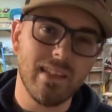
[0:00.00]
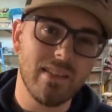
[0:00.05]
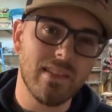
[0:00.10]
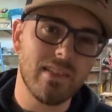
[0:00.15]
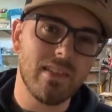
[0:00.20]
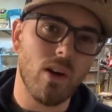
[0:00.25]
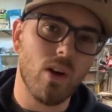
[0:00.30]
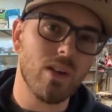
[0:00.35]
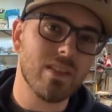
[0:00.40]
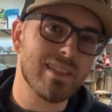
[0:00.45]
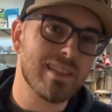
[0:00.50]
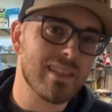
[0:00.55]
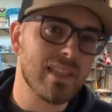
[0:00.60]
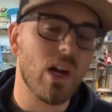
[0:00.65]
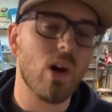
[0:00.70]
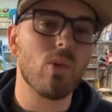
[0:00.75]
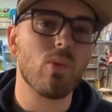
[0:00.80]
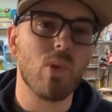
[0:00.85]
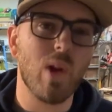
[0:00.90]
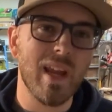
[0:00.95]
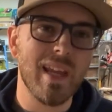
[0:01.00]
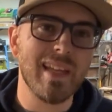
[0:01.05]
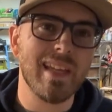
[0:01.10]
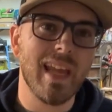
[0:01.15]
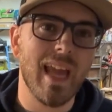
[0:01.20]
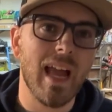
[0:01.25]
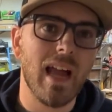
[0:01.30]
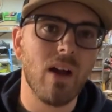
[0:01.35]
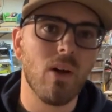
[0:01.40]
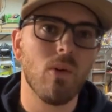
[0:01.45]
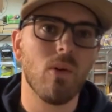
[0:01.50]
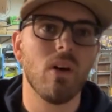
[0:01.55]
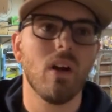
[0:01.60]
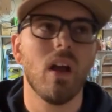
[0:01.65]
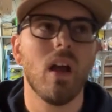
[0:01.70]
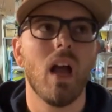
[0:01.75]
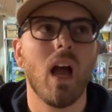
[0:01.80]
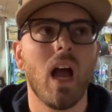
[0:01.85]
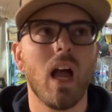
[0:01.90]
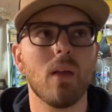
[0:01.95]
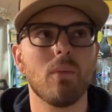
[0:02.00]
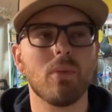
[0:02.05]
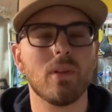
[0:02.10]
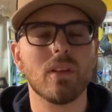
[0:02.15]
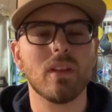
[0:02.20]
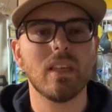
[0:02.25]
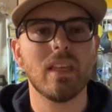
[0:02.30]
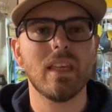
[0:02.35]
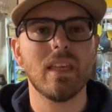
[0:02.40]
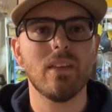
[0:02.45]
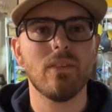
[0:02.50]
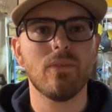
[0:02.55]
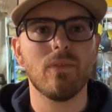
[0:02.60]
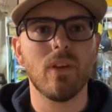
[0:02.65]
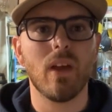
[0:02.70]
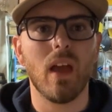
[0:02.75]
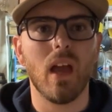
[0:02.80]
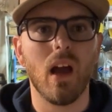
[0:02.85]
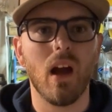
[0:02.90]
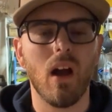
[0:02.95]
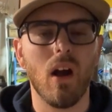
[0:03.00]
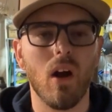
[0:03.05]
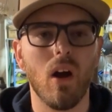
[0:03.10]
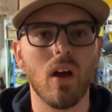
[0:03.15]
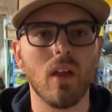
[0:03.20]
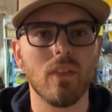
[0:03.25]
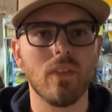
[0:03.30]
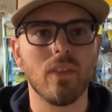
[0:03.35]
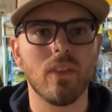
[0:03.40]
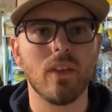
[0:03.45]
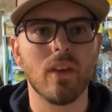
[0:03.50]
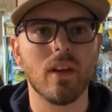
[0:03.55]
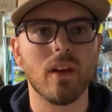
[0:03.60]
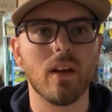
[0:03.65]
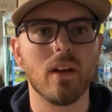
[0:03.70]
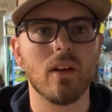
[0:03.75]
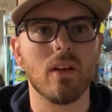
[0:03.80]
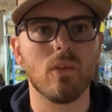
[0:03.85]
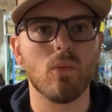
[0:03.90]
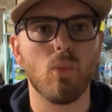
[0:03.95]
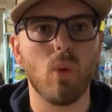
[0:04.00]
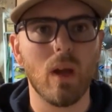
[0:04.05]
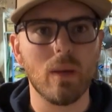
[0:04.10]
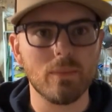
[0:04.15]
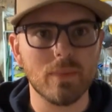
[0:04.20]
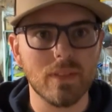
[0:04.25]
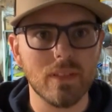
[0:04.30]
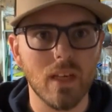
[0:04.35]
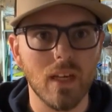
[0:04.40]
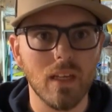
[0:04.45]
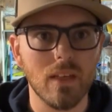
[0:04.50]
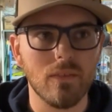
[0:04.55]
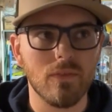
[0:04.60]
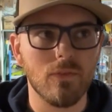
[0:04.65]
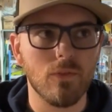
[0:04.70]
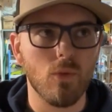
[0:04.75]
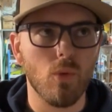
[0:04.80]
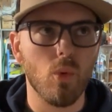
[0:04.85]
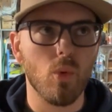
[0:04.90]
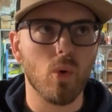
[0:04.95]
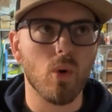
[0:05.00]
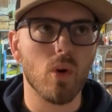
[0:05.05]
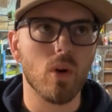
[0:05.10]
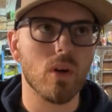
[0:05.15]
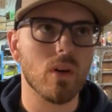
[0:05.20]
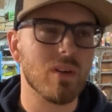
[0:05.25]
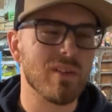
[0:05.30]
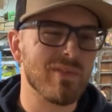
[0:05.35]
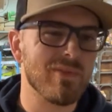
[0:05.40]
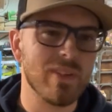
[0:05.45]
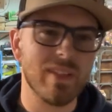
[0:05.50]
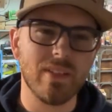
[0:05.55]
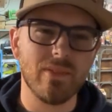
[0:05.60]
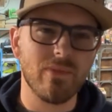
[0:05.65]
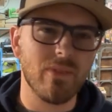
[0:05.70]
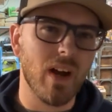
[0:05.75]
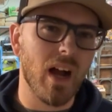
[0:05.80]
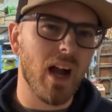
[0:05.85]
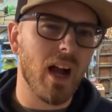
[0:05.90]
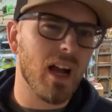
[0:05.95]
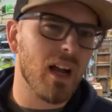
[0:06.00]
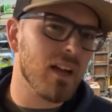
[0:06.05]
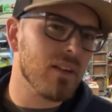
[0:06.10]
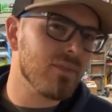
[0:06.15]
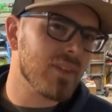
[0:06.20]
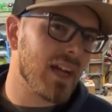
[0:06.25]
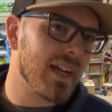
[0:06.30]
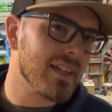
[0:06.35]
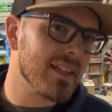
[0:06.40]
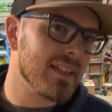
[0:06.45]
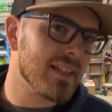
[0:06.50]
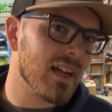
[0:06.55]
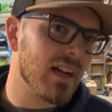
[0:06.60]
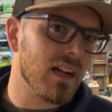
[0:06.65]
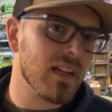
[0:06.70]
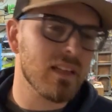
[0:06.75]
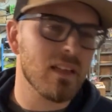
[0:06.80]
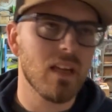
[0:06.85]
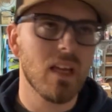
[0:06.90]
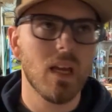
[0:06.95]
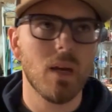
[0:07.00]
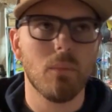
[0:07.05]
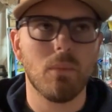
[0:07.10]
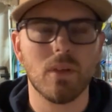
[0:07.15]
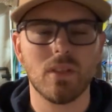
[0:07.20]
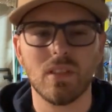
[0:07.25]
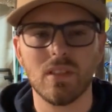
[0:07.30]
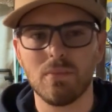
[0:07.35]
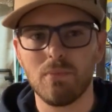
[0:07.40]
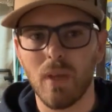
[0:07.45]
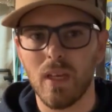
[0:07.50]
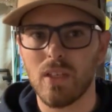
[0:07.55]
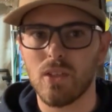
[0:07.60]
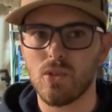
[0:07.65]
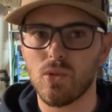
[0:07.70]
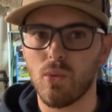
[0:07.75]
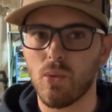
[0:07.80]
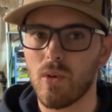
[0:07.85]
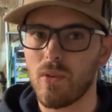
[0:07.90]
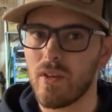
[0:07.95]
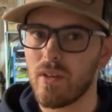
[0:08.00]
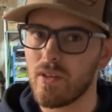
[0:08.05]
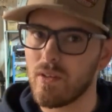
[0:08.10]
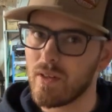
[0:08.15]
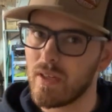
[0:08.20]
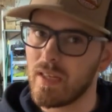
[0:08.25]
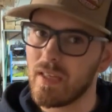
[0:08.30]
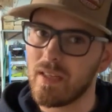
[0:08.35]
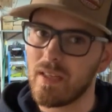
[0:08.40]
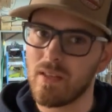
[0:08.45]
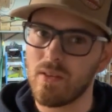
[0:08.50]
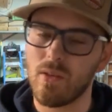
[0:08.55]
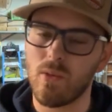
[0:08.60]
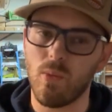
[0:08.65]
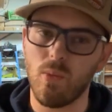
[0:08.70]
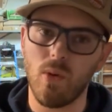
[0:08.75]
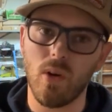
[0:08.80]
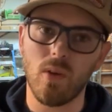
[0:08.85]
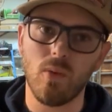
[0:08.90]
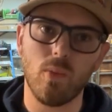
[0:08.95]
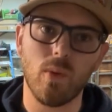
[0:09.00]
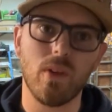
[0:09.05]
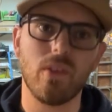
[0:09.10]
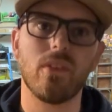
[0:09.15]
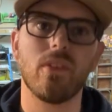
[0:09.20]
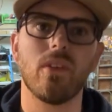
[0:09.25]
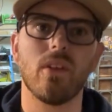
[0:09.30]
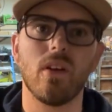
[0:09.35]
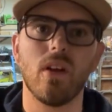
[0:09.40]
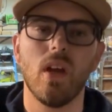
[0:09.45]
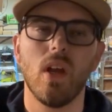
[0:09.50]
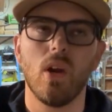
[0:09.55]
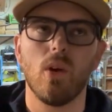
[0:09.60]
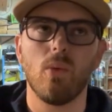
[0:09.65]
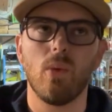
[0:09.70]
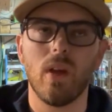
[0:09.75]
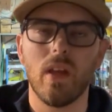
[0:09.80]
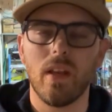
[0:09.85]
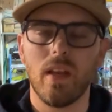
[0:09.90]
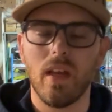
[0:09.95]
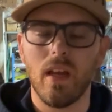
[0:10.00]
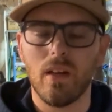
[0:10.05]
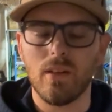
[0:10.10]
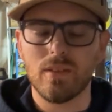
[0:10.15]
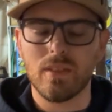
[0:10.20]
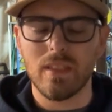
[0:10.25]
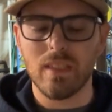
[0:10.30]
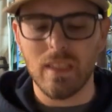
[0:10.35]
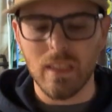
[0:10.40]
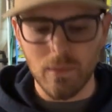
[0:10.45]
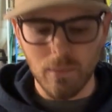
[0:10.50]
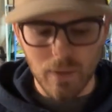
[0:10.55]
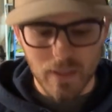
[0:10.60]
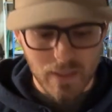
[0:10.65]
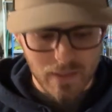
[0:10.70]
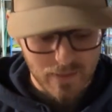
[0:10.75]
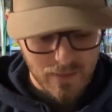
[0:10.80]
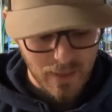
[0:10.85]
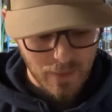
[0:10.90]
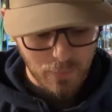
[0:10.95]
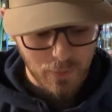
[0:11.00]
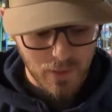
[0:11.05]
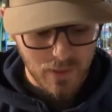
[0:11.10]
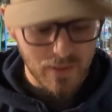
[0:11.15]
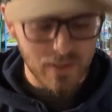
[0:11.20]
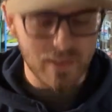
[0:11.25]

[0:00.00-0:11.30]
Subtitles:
is on sale right now, I believe, on their website for $55.99. But just make sure that you're getting the one with the red LCD, because they put